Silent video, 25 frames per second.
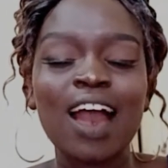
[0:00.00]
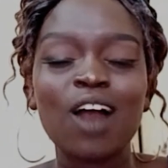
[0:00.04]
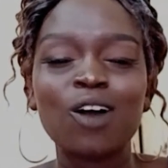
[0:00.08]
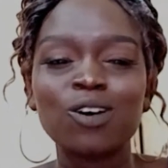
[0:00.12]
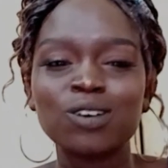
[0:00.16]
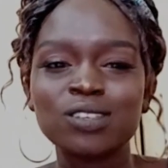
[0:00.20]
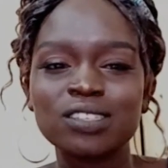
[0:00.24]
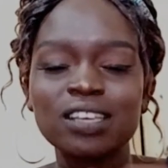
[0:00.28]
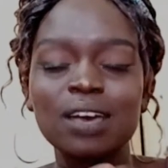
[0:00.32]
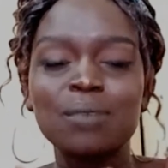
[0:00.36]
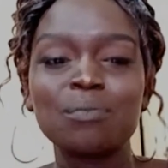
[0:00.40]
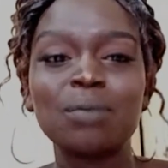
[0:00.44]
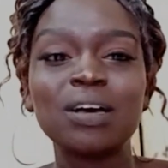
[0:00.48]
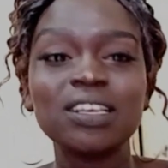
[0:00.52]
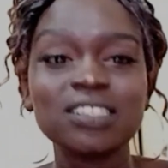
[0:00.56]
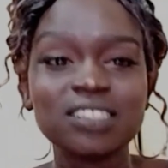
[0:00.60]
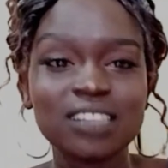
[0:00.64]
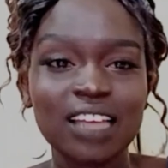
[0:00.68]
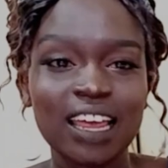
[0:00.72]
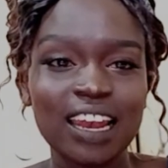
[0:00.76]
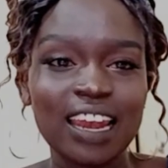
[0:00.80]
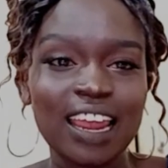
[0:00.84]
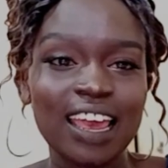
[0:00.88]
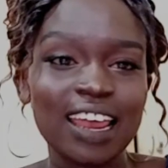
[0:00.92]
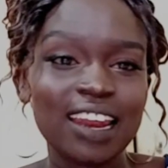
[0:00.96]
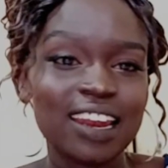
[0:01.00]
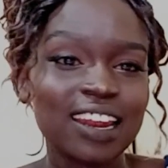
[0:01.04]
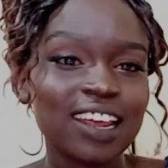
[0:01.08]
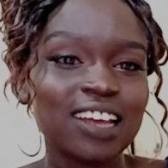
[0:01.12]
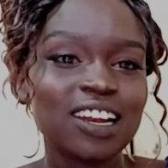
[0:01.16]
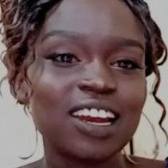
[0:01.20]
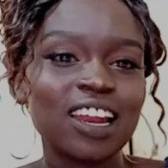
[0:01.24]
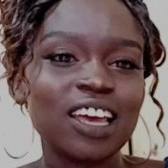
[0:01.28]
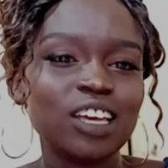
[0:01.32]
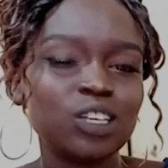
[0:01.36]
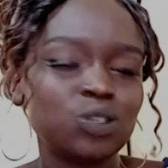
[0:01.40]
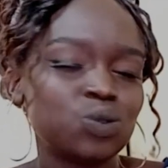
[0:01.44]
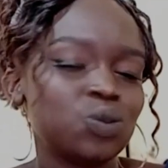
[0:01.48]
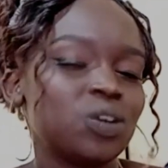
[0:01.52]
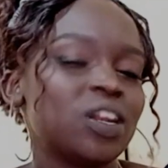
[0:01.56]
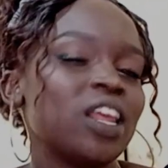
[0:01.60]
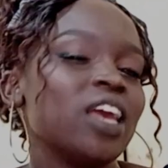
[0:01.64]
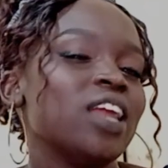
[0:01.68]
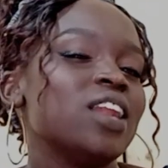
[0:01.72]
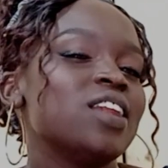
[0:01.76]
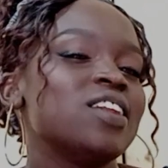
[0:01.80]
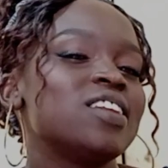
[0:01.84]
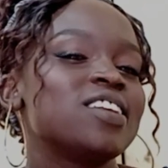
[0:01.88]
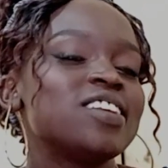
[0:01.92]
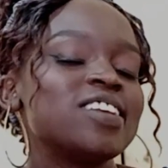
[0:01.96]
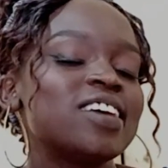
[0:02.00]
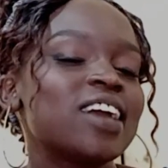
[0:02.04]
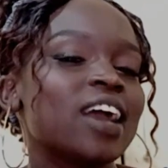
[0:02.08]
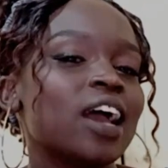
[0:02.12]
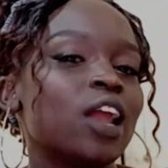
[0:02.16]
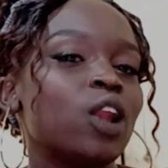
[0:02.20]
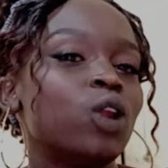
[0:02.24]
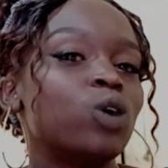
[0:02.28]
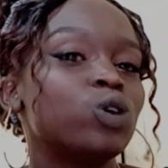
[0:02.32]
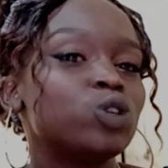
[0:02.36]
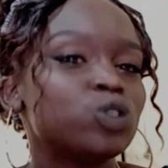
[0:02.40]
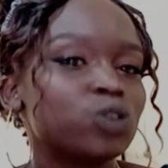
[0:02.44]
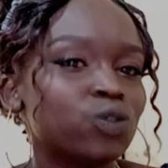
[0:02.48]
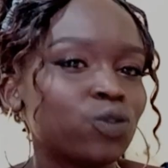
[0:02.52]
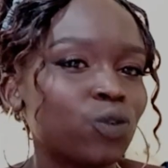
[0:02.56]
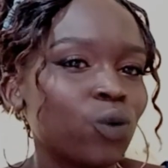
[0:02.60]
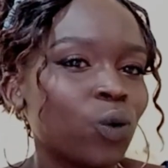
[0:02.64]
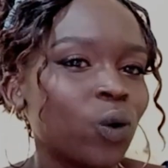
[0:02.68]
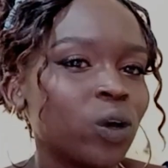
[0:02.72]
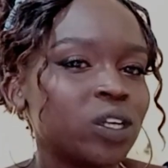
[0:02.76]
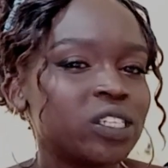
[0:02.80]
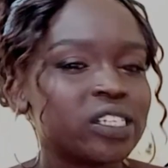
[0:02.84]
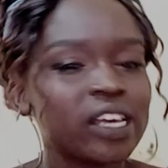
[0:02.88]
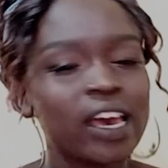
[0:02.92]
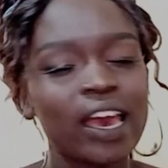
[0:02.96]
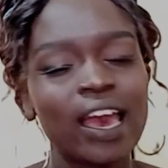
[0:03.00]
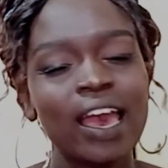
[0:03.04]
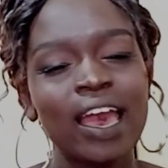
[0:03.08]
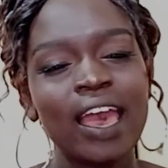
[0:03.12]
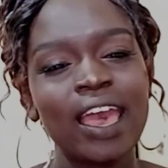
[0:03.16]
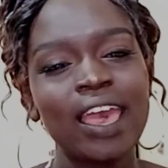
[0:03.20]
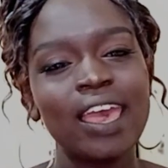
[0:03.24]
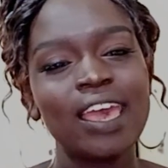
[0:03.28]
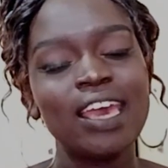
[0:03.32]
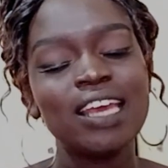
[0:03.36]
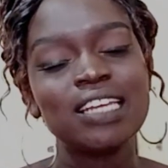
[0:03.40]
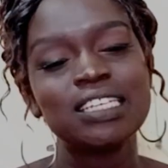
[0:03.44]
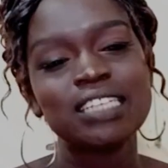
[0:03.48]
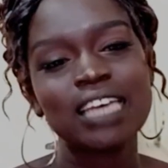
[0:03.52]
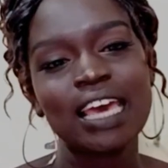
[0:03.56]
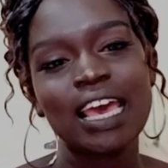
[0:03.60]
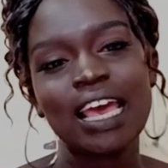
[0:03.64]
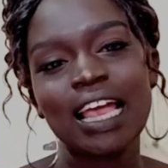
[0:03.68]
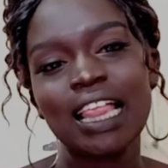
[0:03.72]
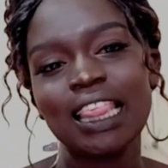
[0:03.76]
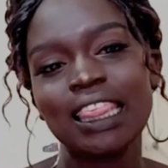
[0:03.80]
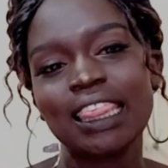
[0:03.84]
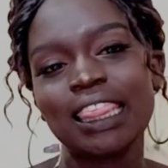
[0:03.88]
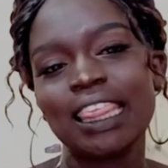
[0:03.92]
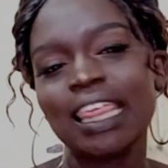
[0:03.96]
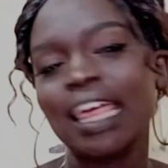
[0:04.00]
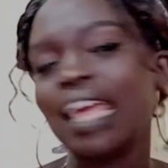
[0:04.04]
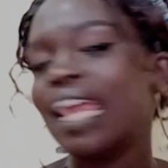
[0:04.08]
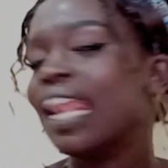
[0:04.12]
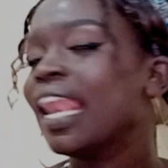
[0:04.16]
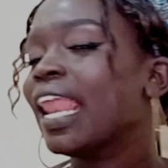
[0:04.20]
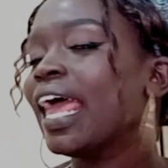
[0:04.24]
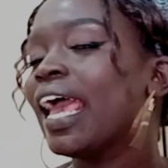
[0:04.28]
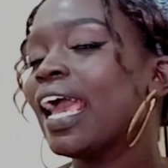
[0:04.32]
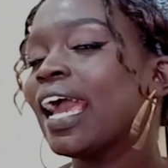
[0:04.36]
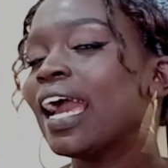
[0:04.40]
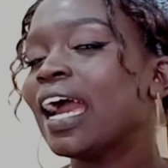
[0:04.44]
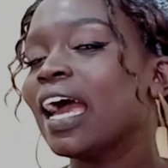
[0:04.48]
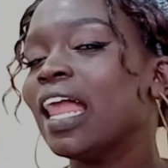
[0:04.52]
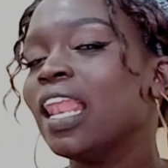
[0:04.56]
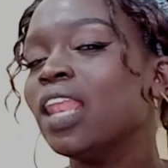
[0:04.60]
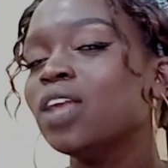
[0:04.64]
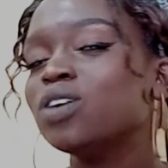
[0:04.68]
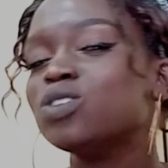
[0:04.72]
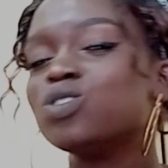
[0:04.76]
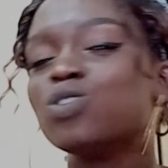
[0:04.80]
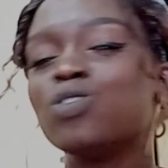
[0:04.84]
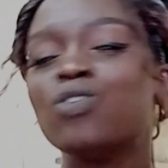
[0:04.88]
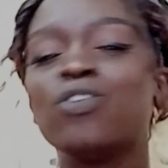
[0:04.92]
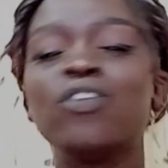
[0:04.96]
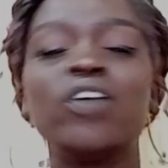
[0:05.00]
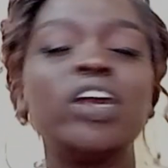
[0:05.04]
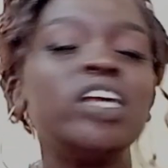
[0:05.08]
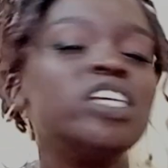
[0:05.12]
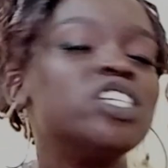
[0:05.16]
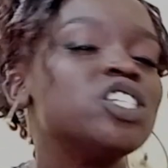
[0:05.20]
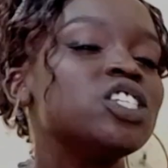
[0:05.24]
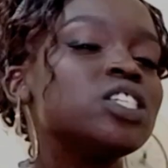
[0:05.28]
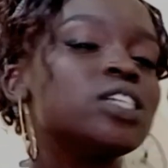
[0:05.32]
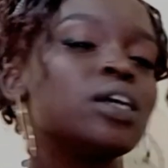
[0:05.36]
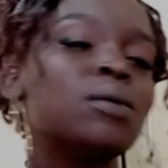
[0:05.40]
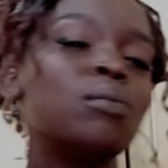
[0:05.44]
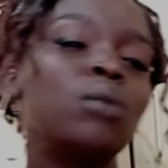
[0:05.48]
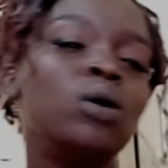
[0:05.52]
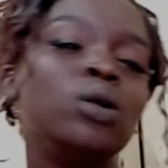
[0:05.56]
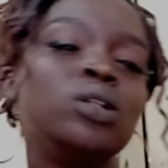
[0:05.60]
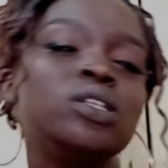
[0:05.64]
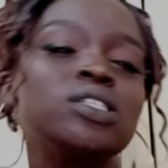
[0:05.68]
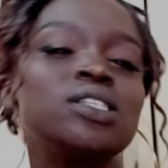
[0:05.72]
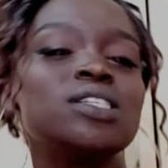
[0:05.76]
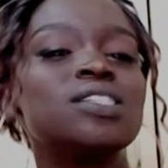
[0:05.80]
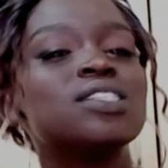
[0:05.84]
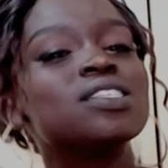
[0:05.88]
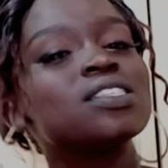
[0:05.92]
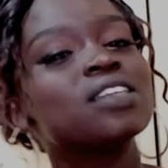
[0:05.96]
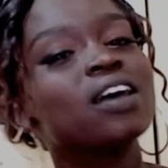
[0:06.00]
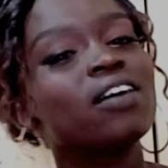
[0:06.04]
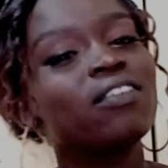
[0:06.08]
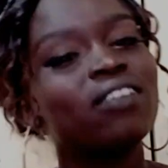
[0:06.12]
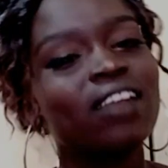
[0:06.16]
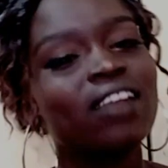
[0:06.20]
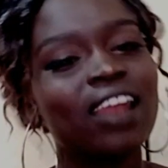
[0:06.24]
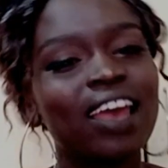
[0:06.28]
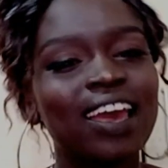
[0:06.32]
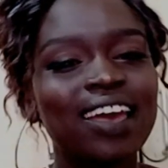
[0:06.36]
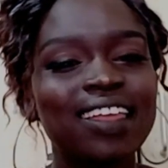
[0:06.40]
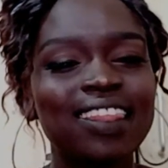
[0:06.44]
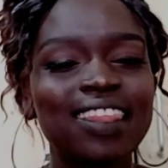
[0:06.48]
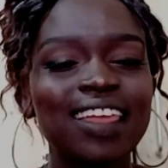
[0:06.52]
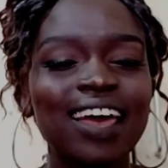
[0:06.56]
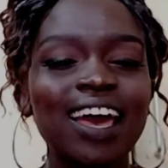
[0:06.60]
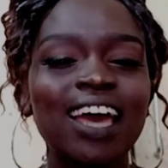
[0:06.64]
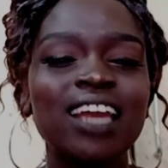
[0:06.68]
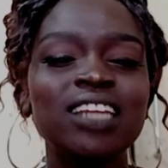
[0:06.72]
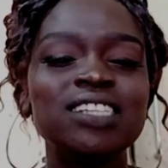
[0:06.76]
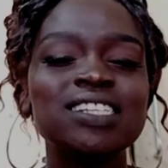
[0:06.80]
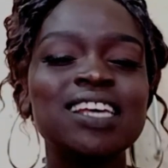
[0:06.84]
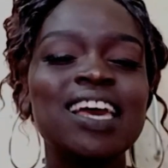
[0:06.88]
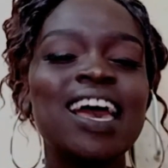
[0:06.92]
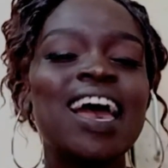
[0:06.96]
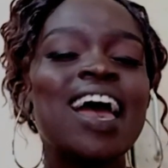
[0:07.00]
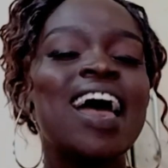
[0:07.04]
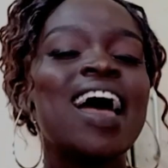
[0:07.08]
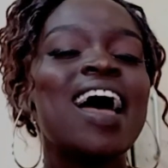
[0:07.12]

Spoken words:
Because personally, I realize when I drink a lot of water, eat healthy, like a lot of vegetables and stuff like that.